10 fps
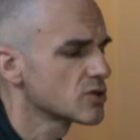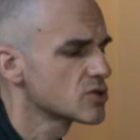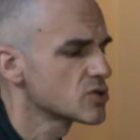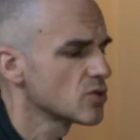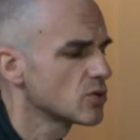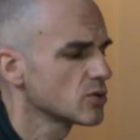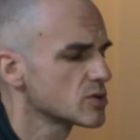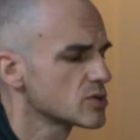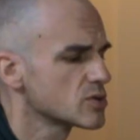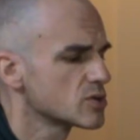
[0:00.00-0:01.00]

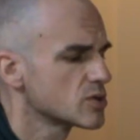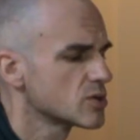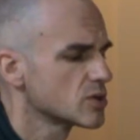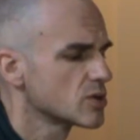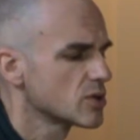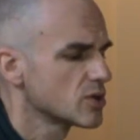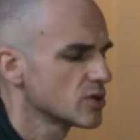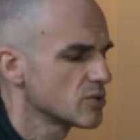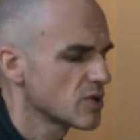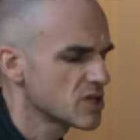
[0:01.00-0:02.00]
souls,
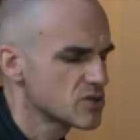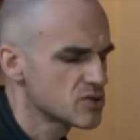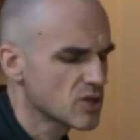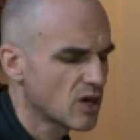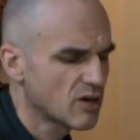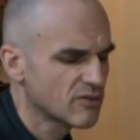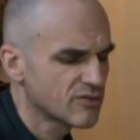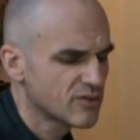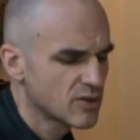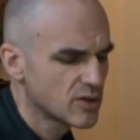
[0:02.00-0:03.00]
the message of
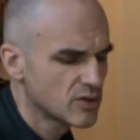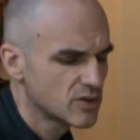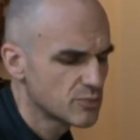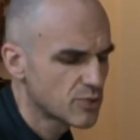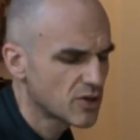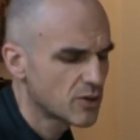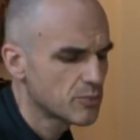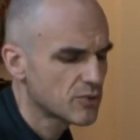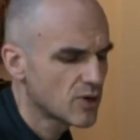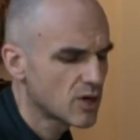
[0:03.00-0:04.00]
the
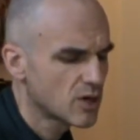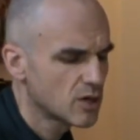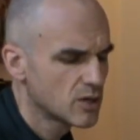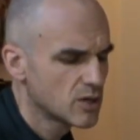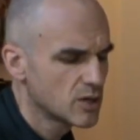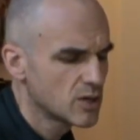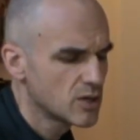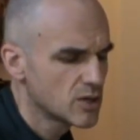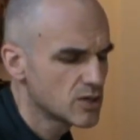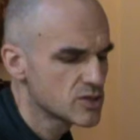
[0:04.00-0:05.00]
parampara
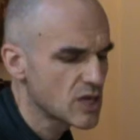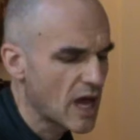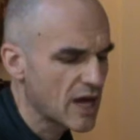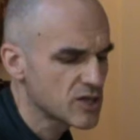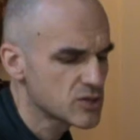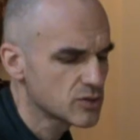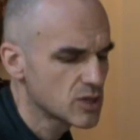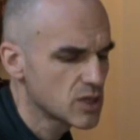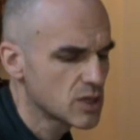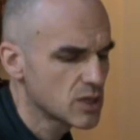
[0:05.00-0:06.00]
is
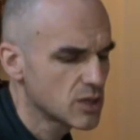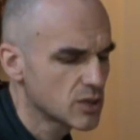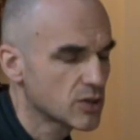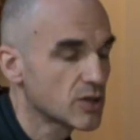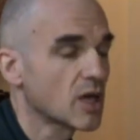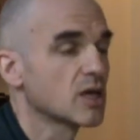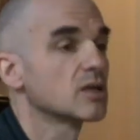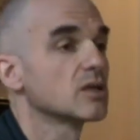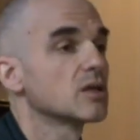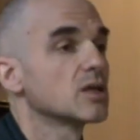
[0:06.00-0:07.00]
actually
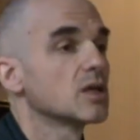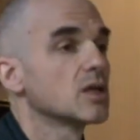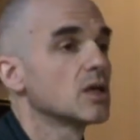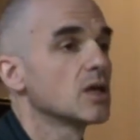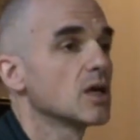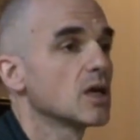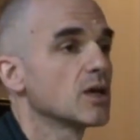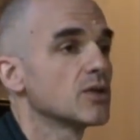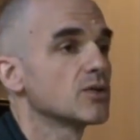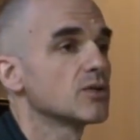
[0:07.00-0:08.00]
correct.
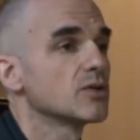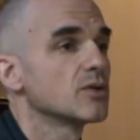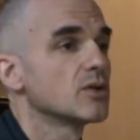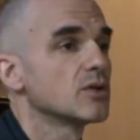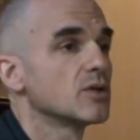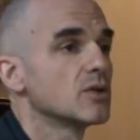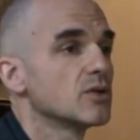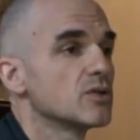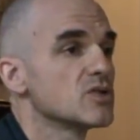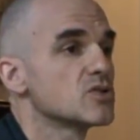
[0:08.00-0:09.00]
And
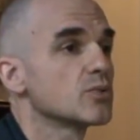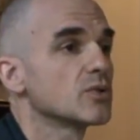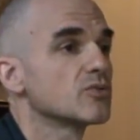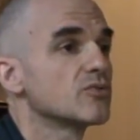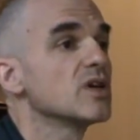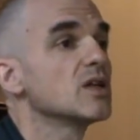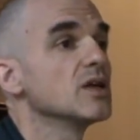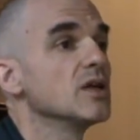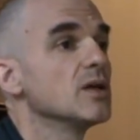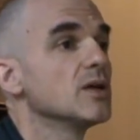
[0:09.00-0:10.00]
this will
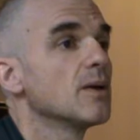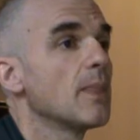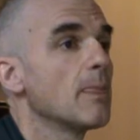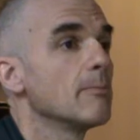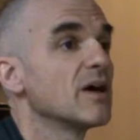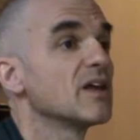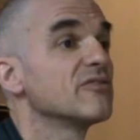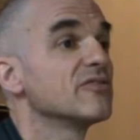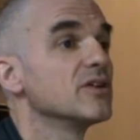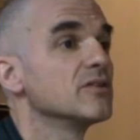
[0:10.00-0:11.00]
really
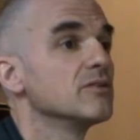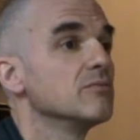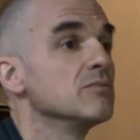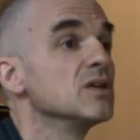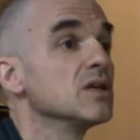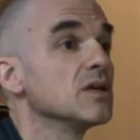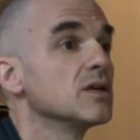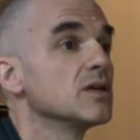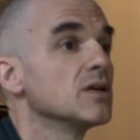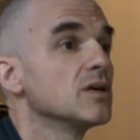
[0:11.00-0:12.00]
benefit me
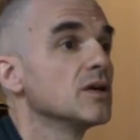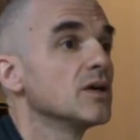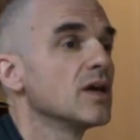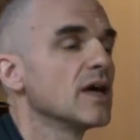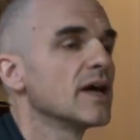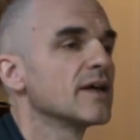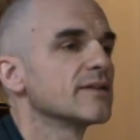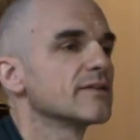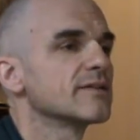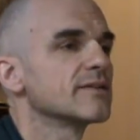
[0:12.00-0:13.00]

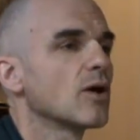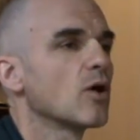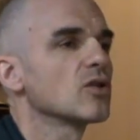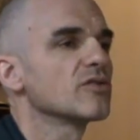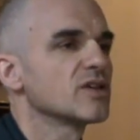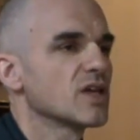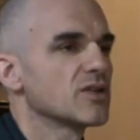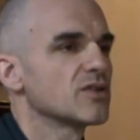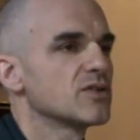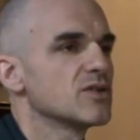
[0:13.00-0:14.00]
and all living
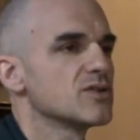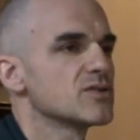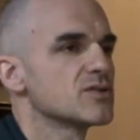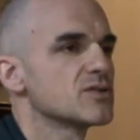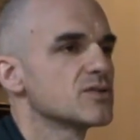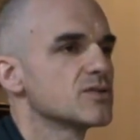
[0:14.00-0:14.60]
entities.